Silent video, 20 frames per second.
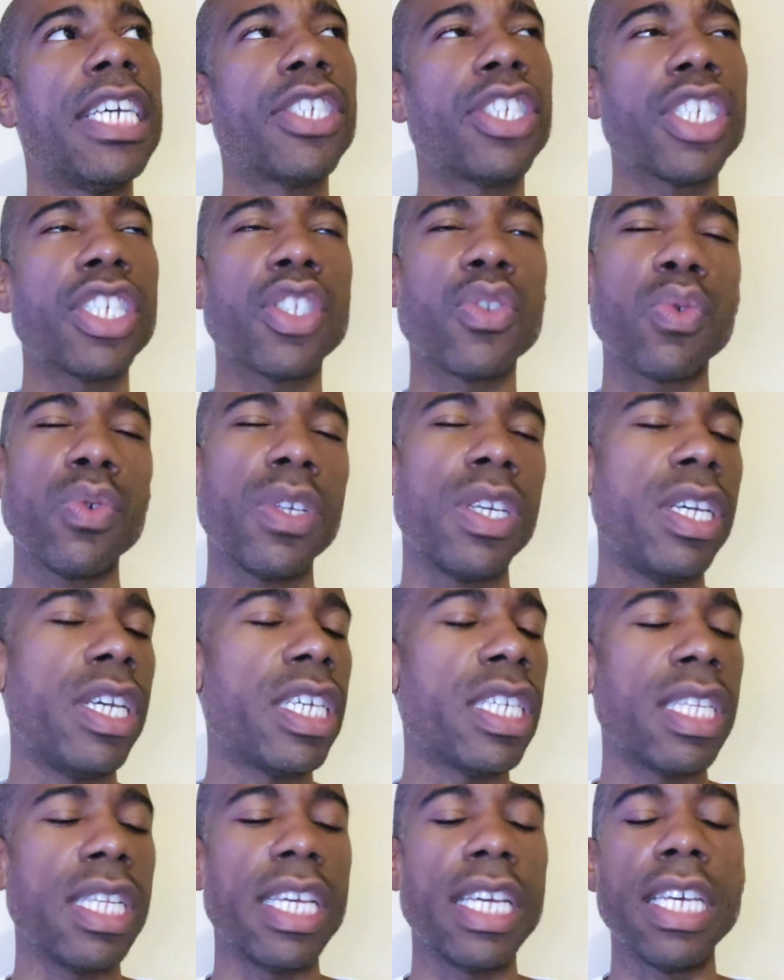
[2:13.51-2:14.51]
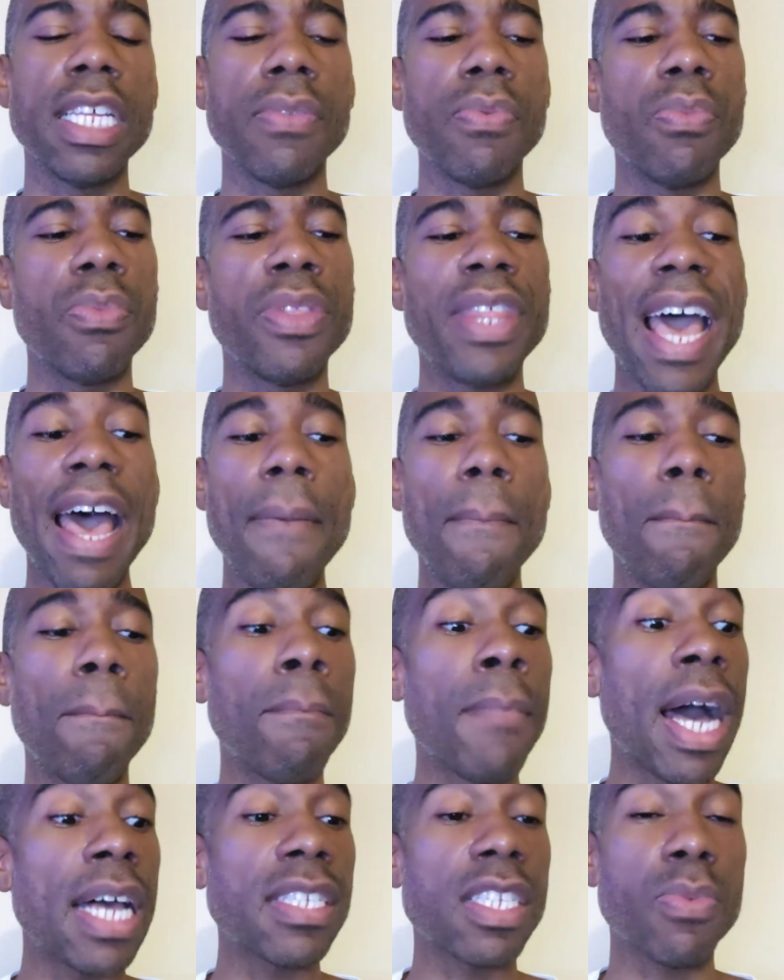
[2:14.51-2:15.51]
It's just, it, it
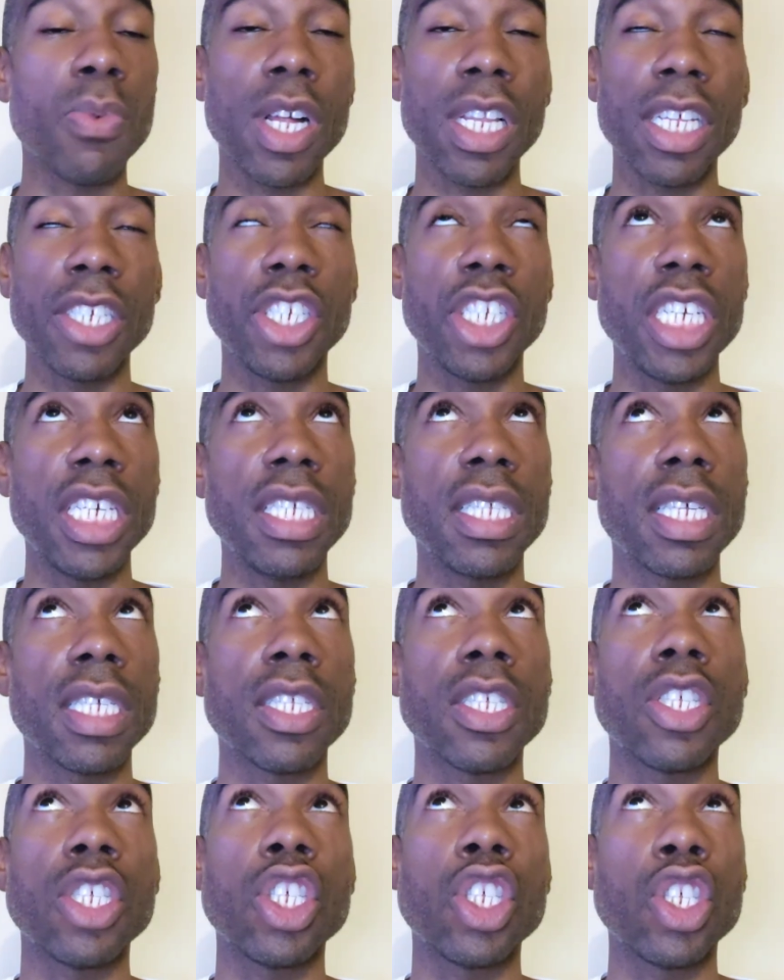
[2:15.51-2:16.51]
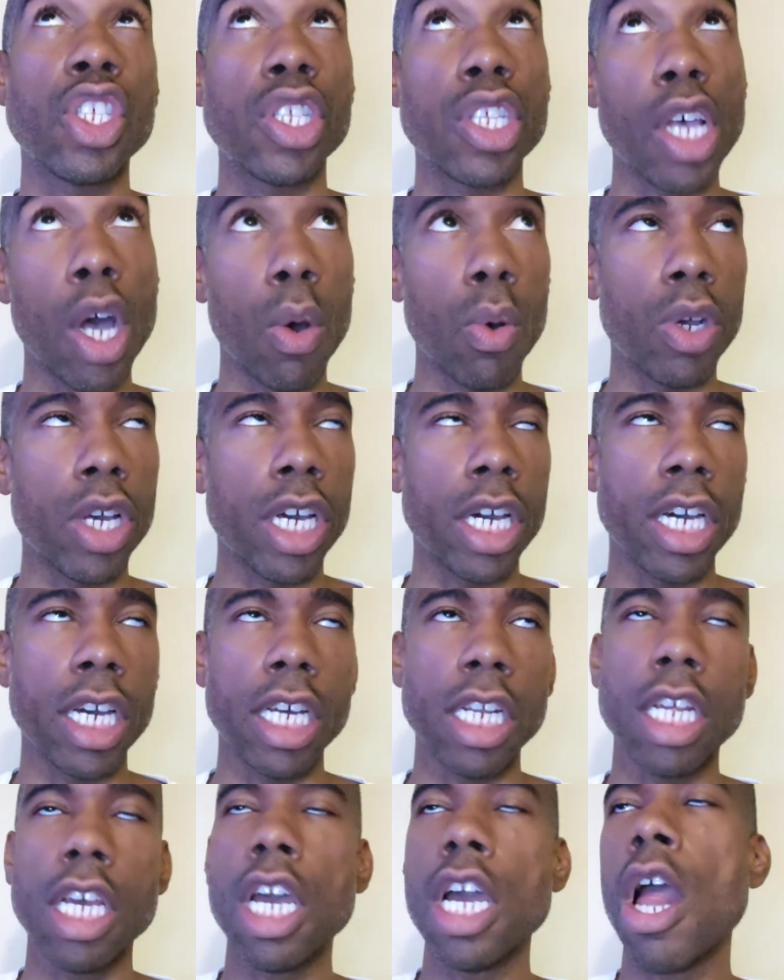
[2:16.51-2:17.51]
that mozzarella cheese is so
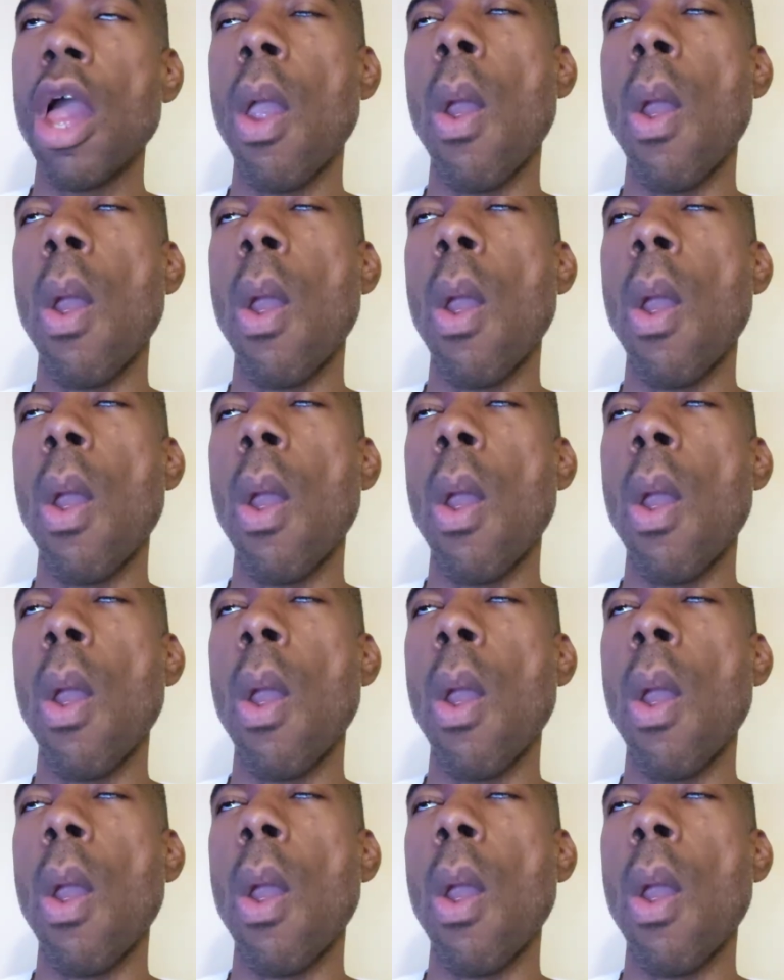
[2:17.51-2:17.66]
good.